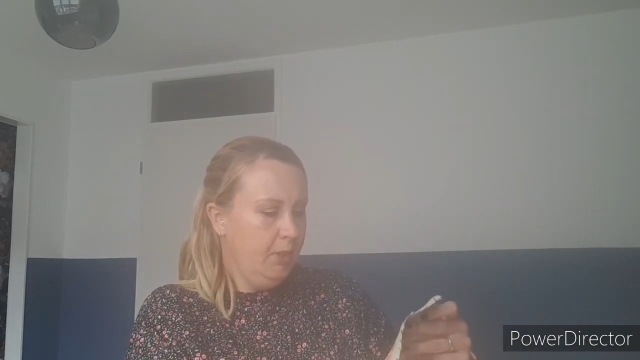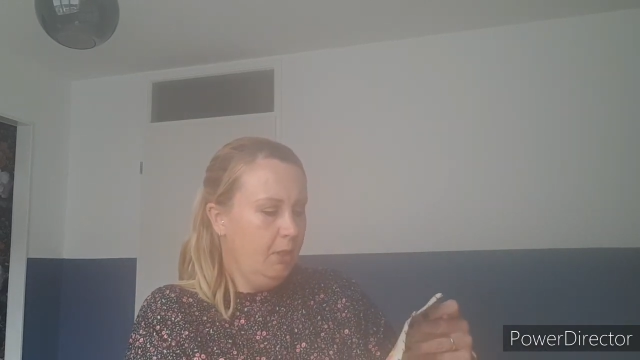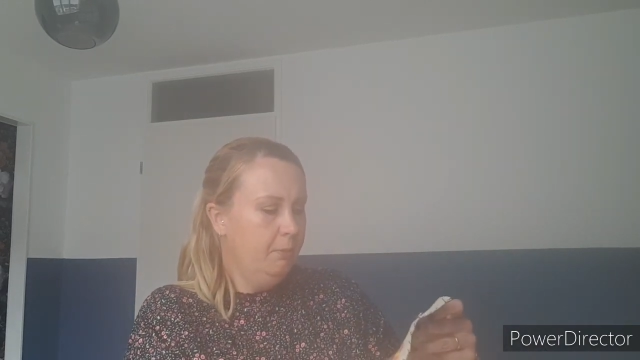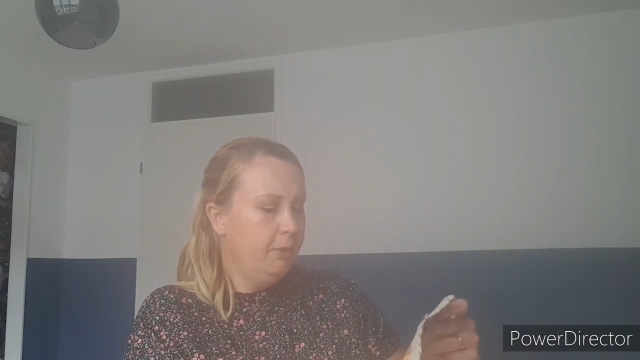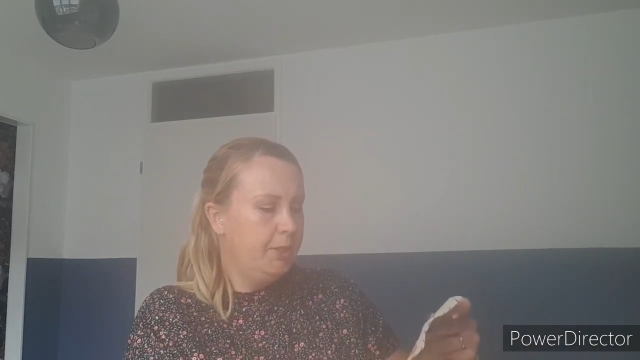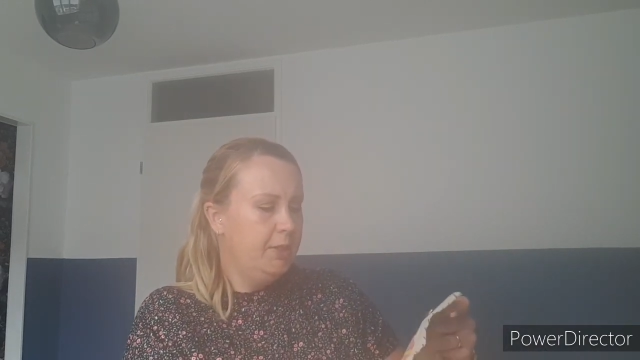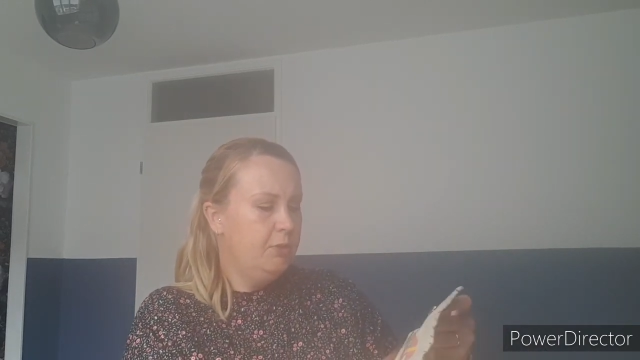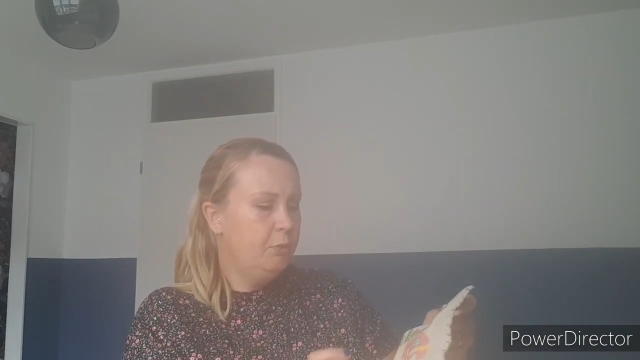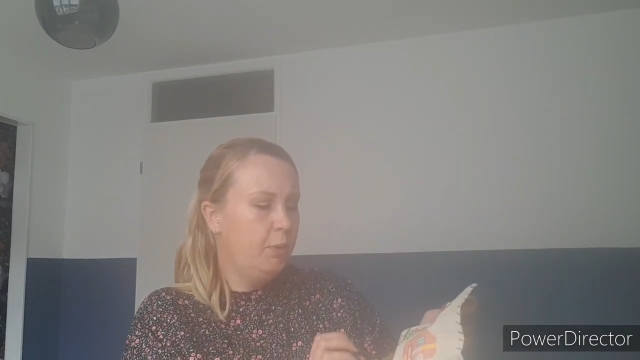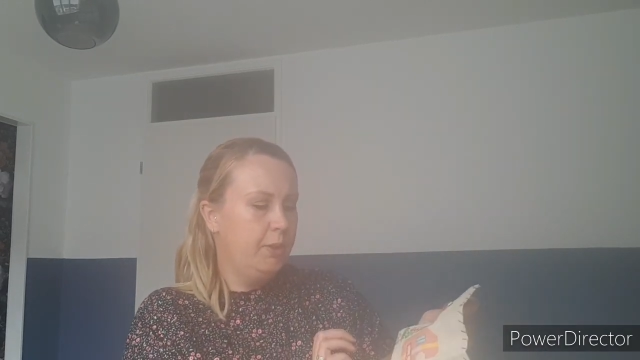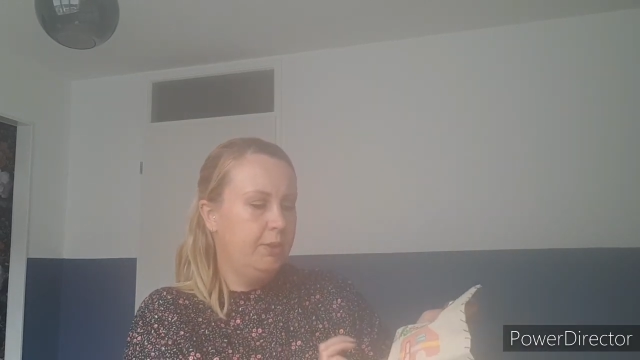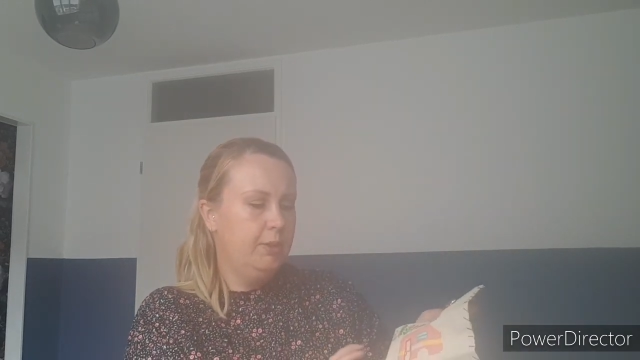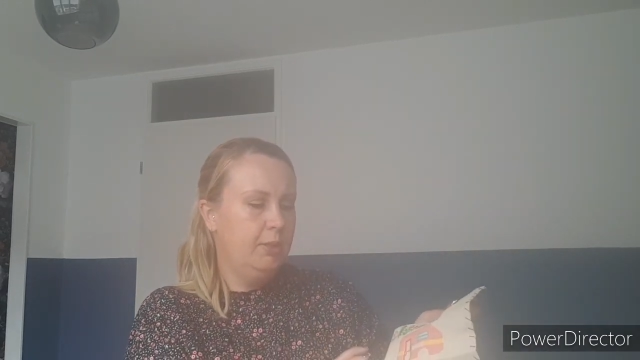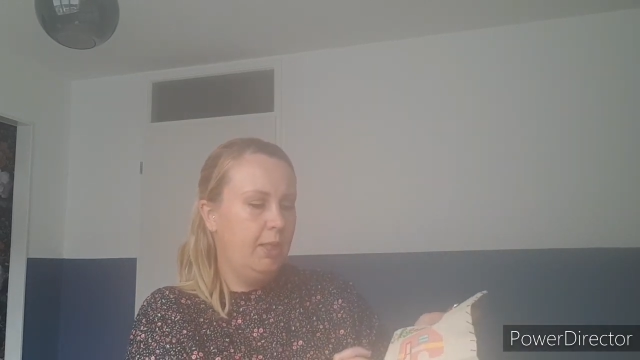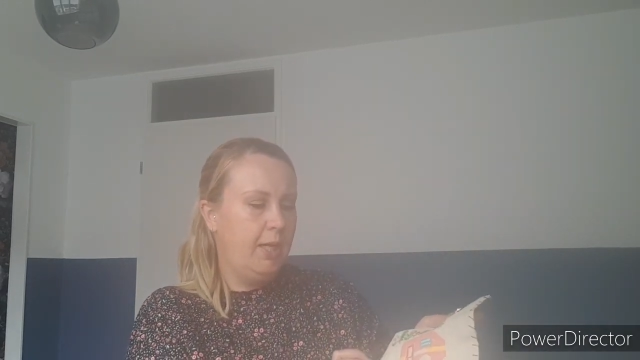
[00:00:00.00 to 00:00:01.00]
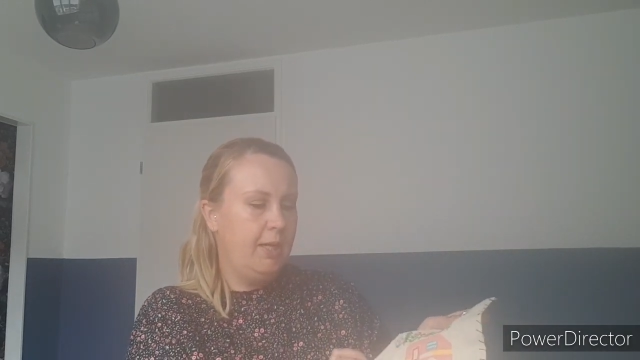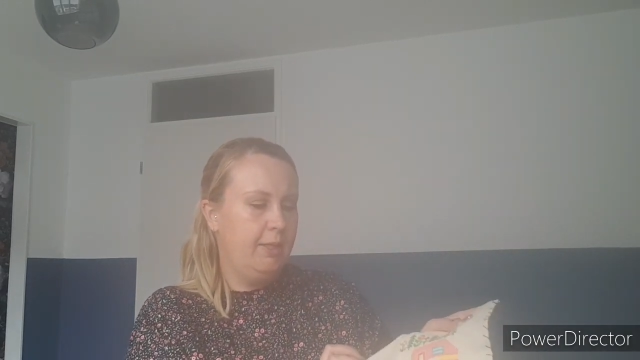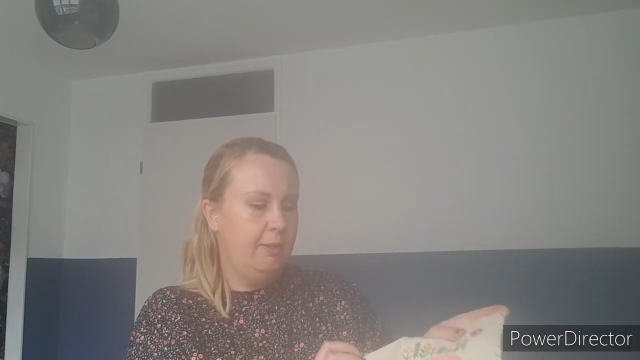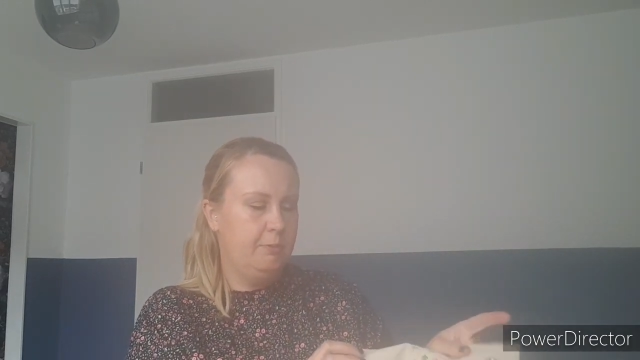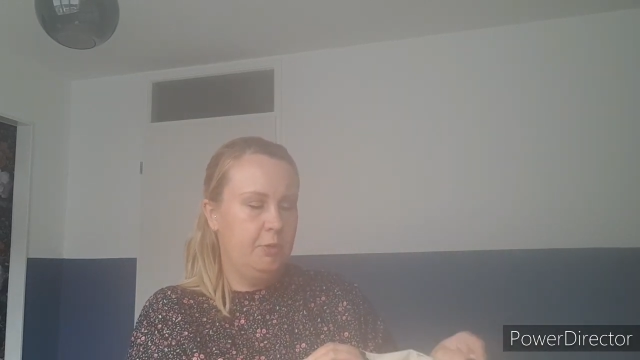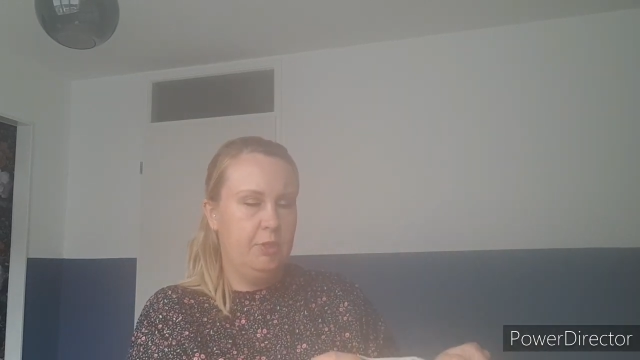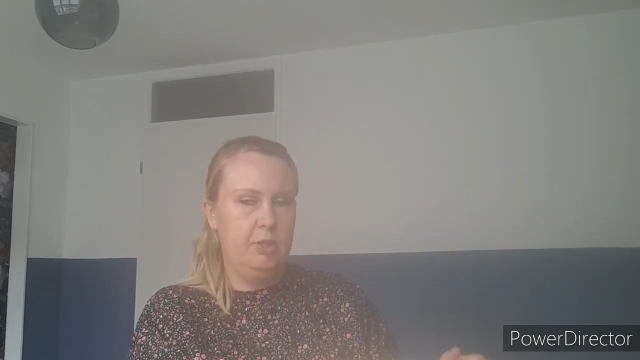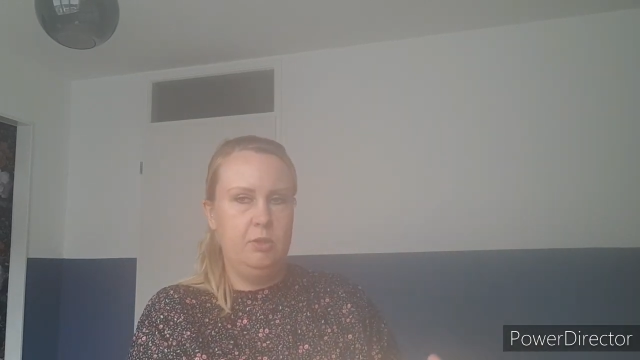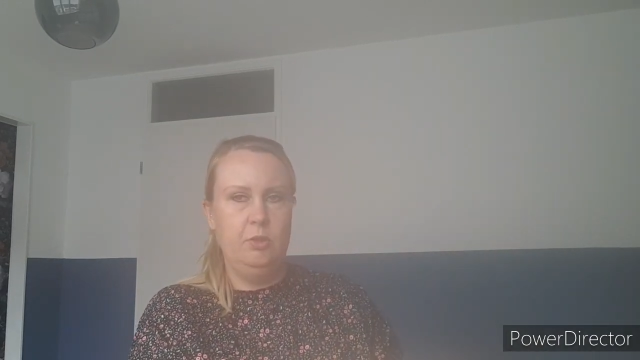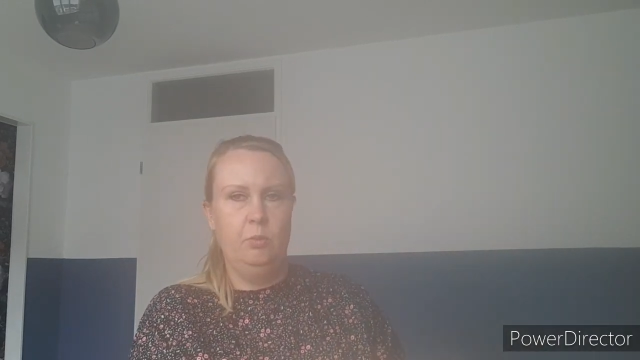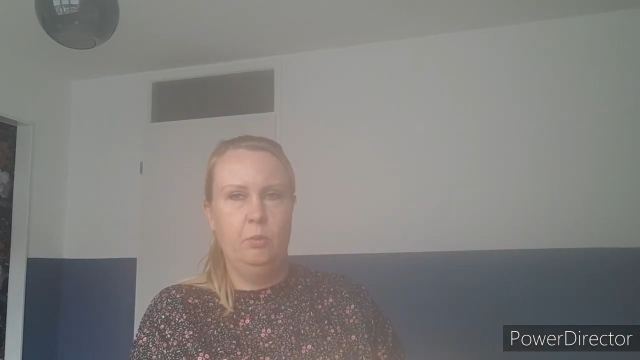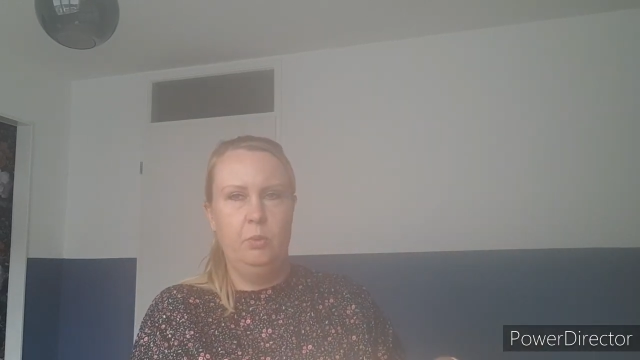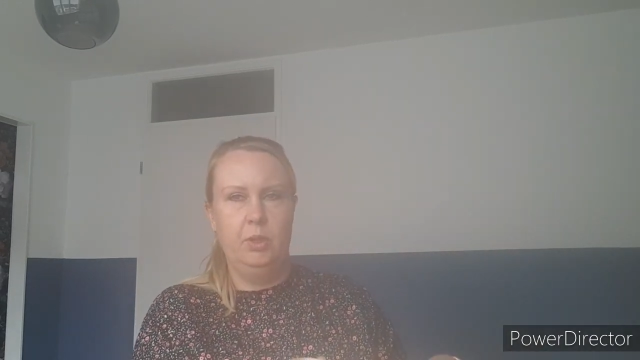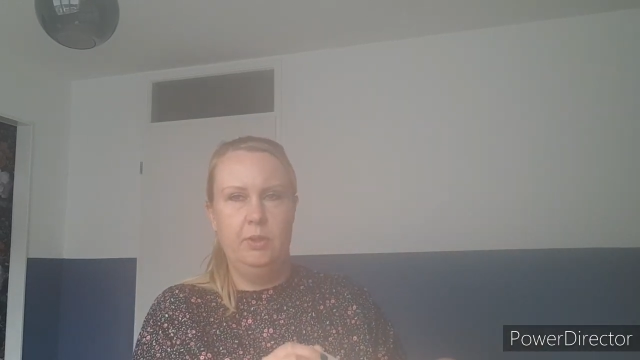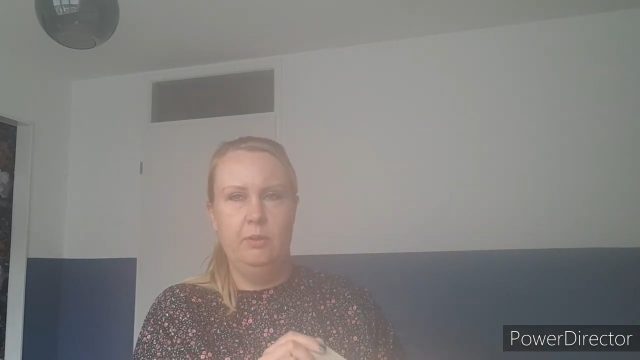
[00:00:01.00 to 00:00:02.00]
But this one I am
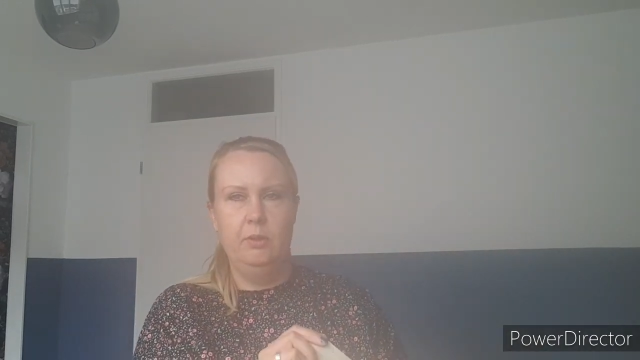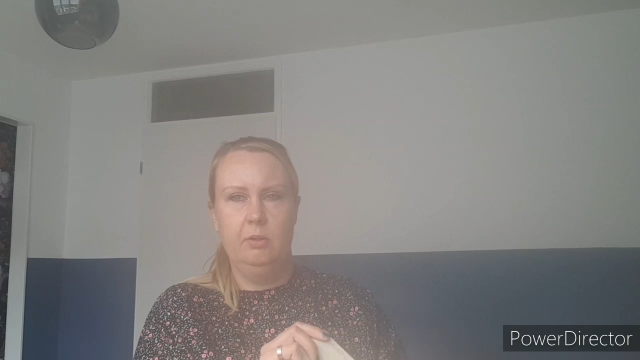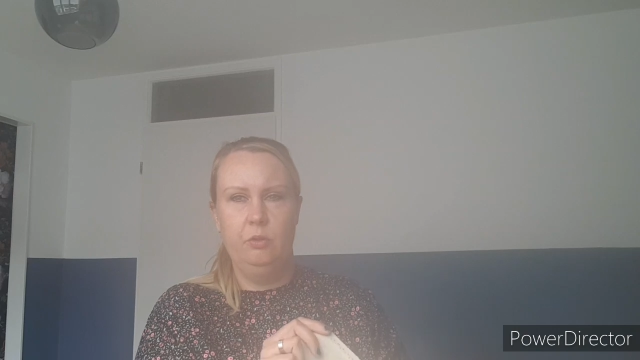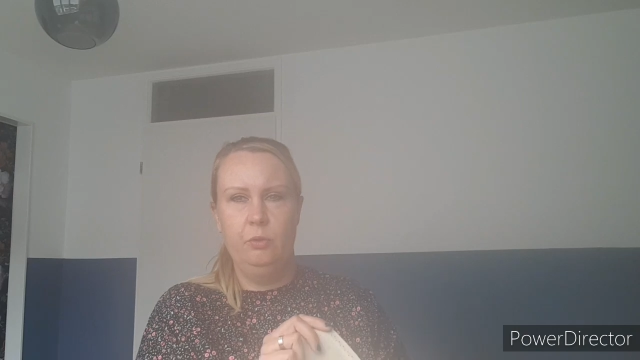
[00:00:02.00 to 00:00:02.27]
stitching with